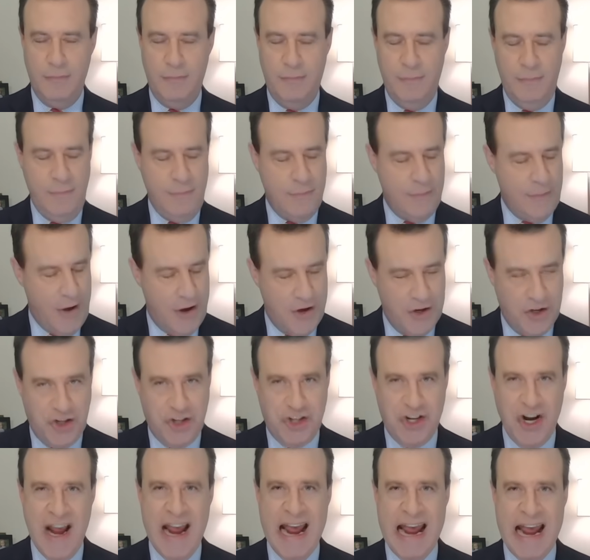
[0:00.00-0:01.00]
Mm,
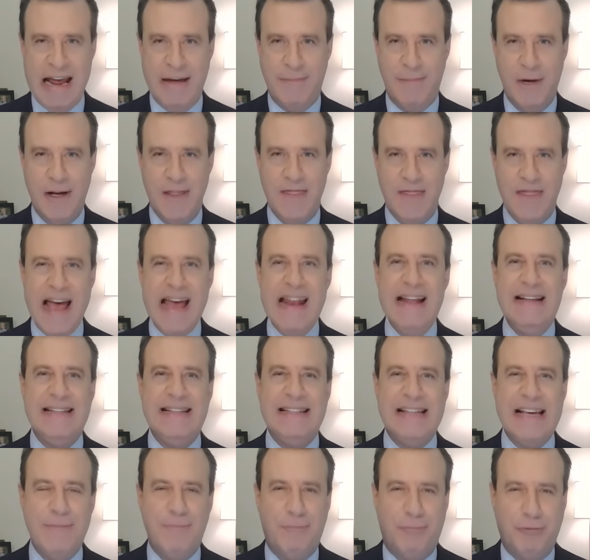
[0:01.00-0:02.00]
shame. That
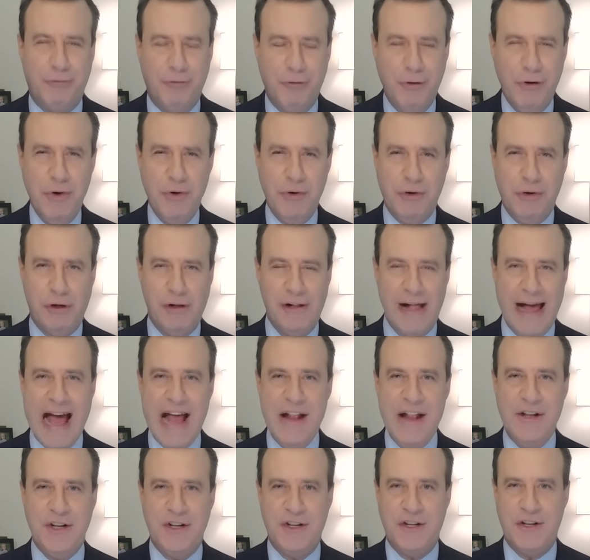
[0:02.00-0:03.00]
is a brutal
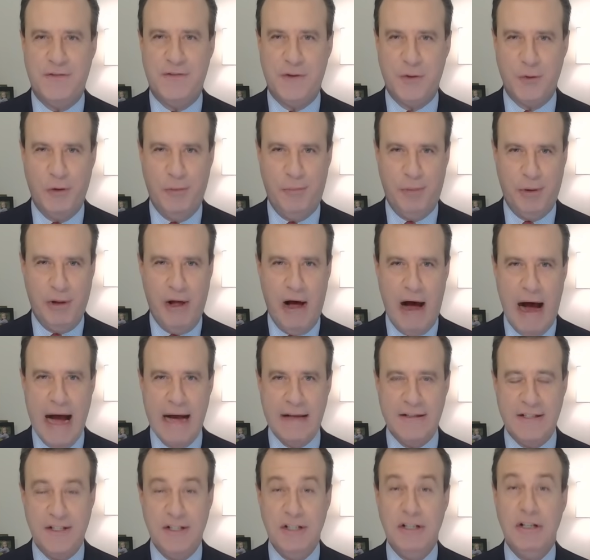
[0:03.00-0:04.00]
adjective to apply.
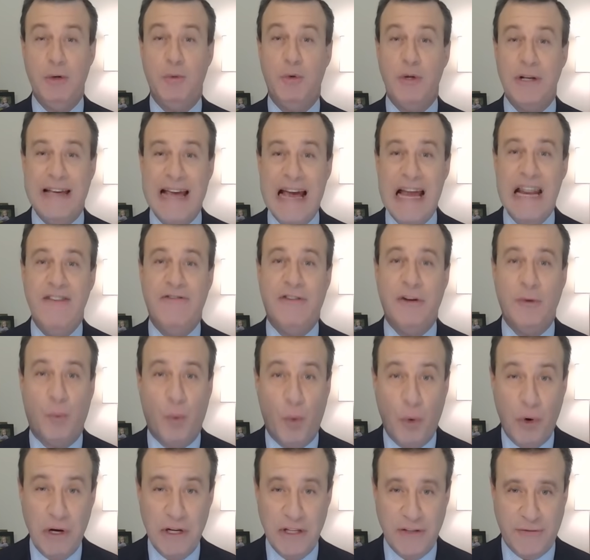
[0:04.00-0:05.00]
Still, it will get even
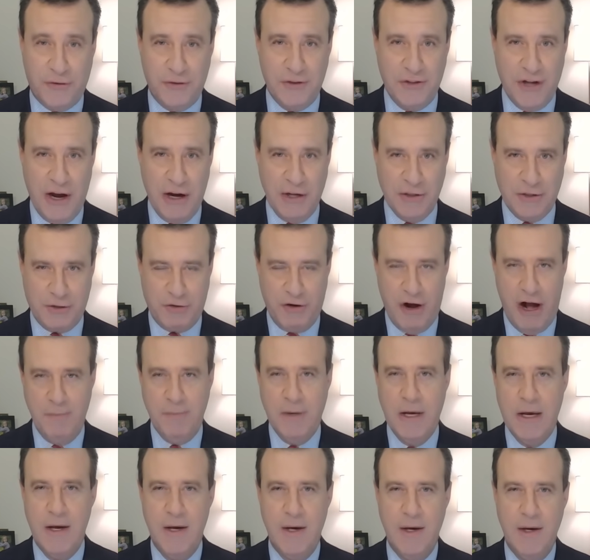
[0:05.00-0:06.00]
worse for Donald
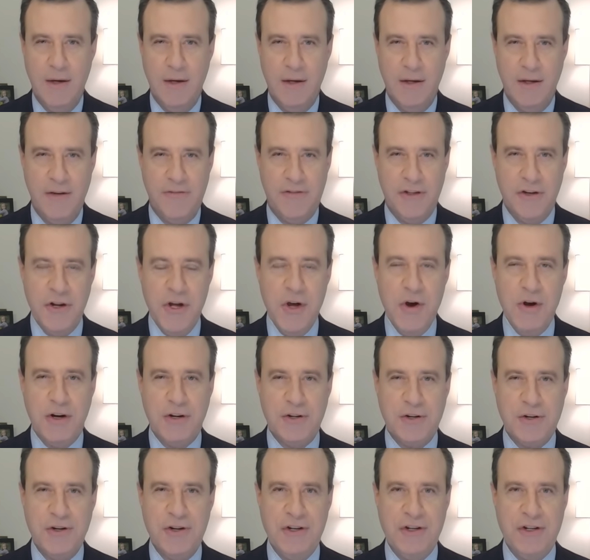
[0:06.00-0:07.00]
Trump if the New York
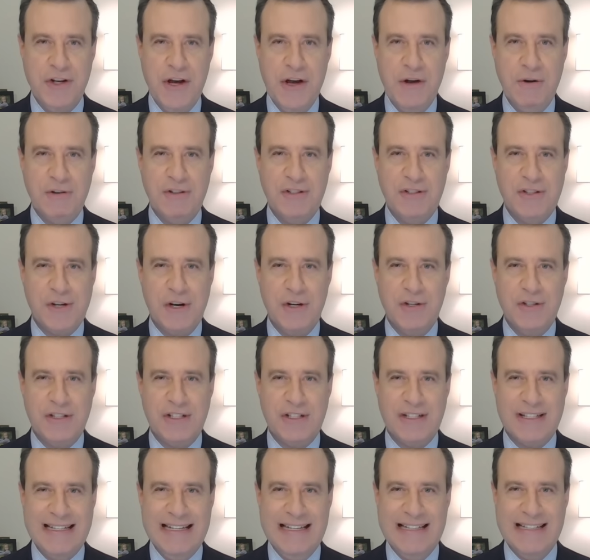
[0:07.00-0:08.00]
Attorney General
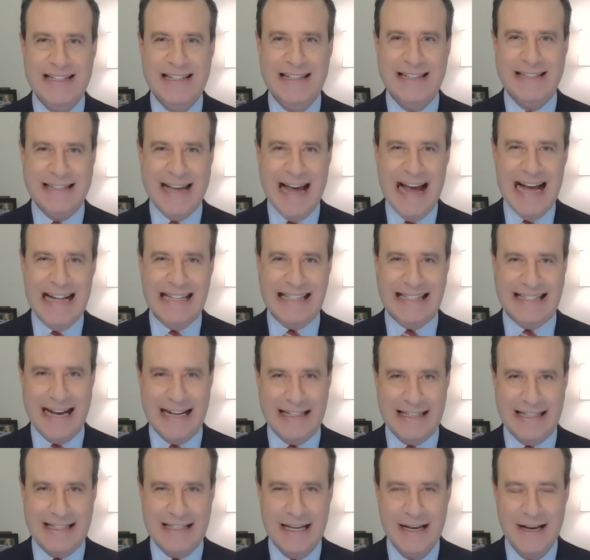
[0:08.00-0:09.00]
starts seizing his
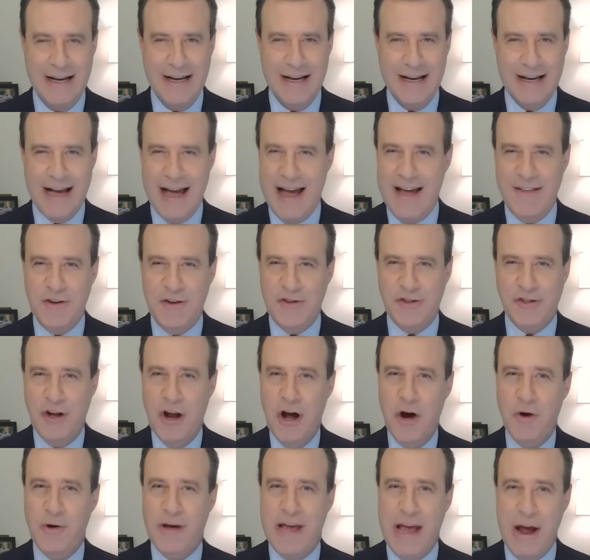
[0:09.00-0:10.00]
assets. And there's
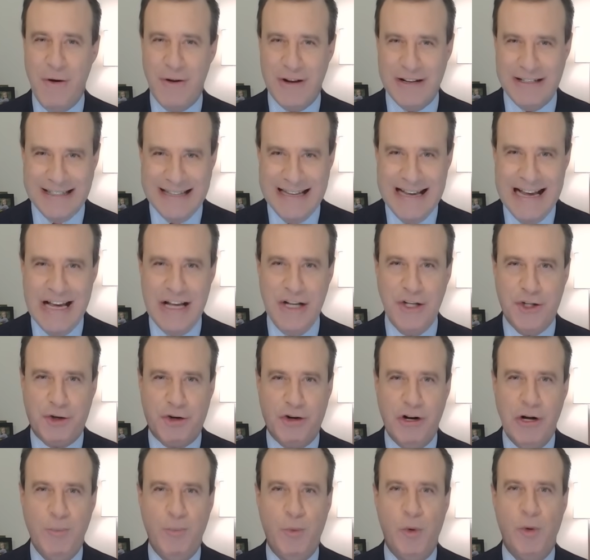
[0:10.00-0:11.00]
no guarantee
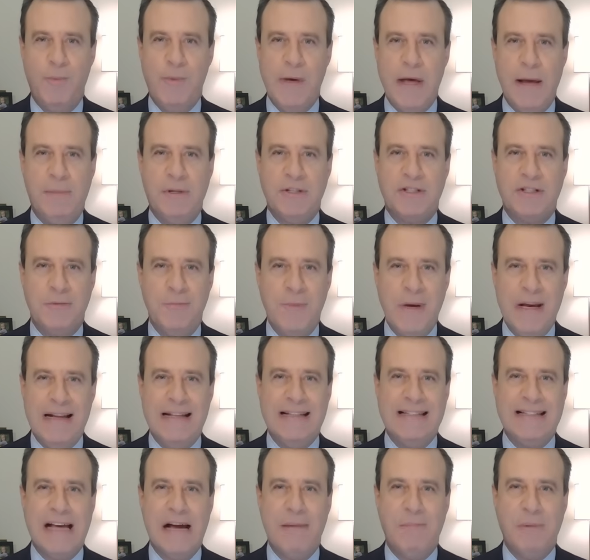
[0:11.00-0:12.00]
Trump will be able to meet
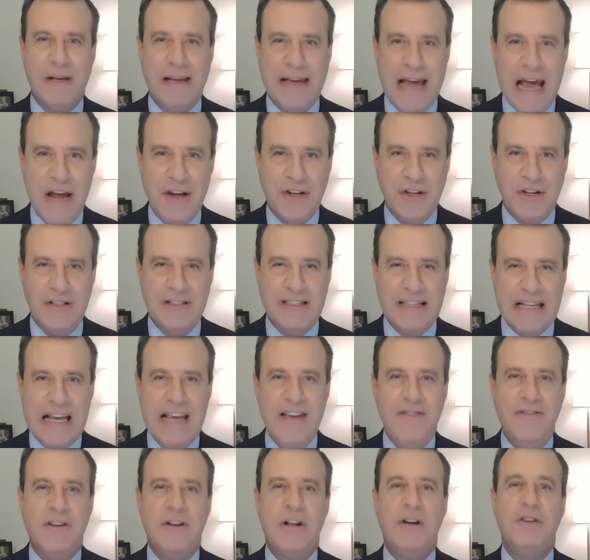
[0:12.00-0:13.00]
his obligations
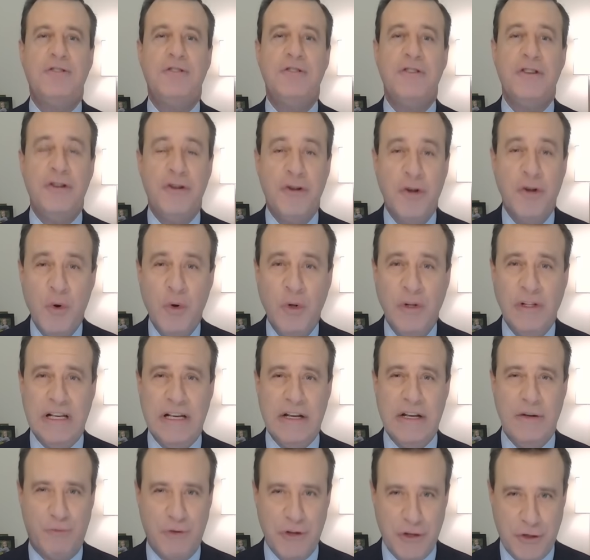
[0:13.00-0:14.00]
even under the
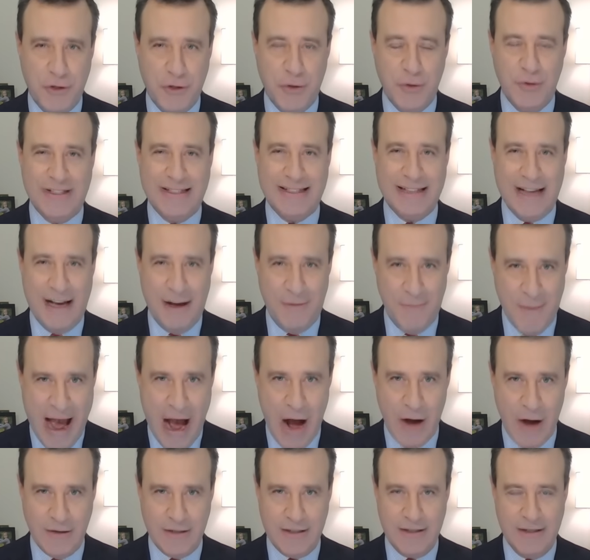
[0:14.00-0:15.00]
newly reduced
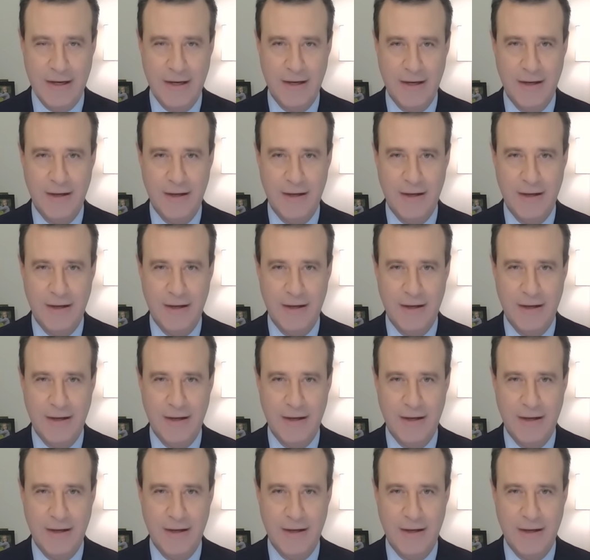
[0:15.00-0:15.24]
amount.